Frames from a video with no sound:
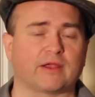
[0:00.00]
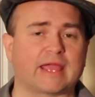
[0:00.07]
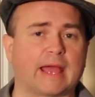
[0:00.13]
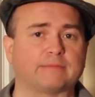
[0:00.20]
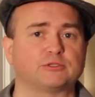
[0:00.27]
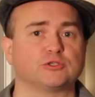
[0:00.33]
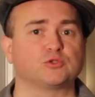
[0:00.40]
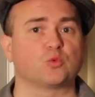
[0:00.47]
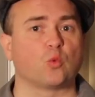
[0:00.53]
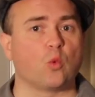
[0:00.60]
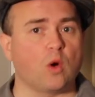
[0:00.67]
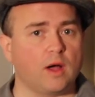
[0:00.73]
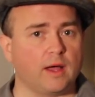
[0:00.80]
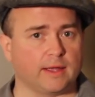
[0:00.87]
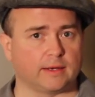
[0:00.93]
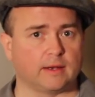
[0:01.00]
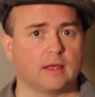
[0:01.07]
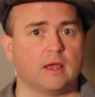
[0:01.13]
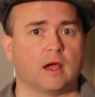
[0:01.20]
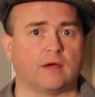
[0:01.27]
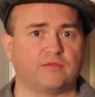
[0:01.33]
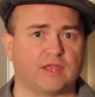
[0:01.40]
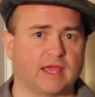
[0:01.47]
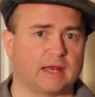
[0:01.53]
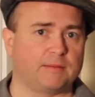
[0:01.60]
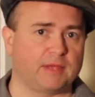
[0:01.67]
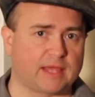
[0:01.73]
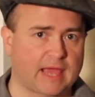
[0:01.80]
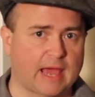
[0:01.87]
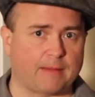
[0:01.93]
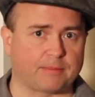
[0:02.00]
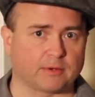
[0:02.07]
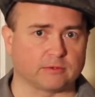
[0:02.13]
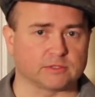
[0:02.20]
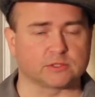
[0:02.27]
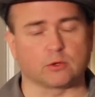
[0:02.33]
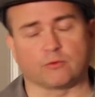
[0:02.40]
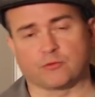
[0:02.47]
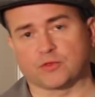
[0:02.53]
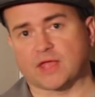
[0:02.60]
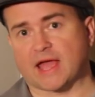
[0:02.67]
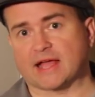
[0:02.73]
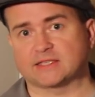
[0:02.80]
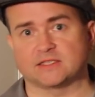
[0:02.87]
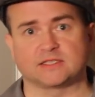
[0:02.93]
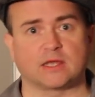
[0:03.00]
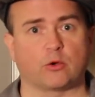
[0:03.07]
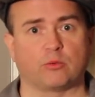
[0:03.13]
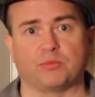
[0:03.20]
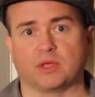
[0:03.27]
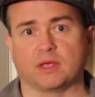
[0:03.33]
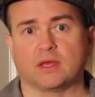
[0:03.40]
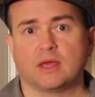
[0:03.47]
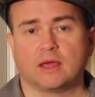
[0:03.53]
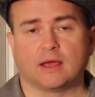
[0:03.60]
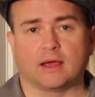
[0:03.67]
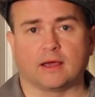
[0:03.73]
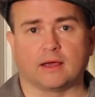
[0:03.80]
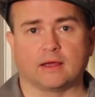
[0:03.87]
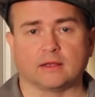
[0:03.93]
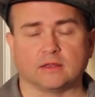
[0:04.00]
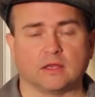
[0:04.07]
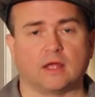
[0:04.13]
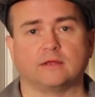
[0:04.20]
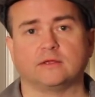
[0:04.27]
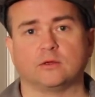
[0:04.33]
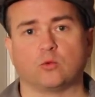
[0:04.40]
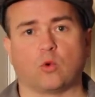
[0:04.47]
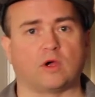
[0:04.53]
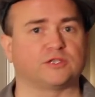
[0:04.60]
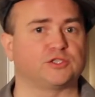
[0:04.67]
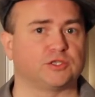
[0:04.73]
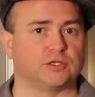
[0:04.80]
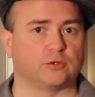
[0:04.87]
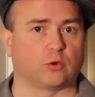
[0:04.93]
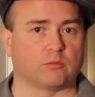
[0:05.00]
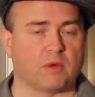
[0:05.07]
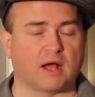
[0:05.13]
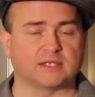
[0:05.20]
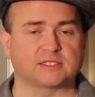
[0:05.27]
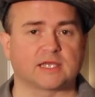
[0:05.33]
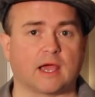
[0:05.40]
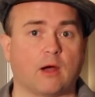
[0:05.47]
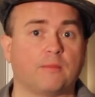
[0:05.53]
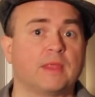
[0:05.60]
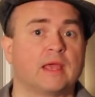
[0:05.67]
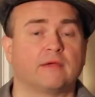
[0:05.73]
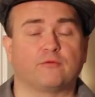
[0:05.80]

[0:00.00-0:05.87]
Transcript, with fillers: captures one of the enemy capitals, so for the Axis that would be uh, London, Washington, or Moscow.